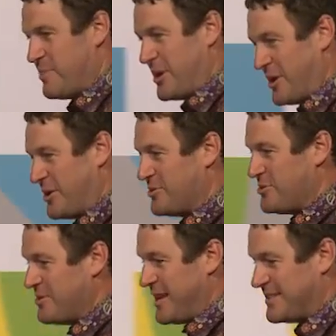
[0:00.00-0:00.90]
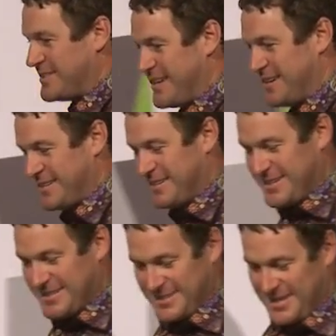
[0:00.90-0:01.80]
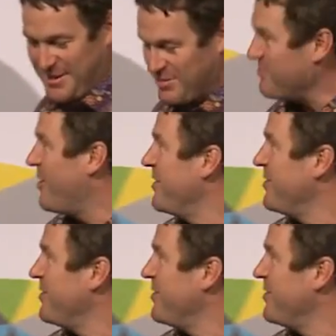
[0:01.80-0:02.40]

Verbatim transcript: you know, you do need to keep in mind the